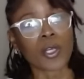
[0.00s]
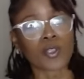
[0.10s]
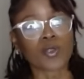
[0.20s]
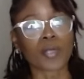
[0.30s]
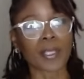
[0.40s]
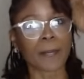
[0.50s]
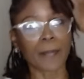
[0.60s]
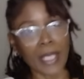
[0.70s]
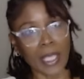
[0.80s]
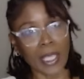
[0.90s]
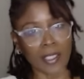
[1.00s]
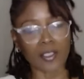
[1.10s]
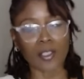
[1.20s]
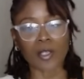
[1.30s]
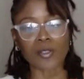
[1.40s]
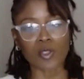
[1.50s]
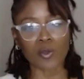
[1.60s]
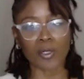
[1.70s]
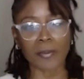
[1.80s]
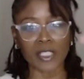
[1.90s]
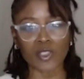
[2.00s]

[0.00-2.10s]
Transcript: you can pick, you know, so you want to make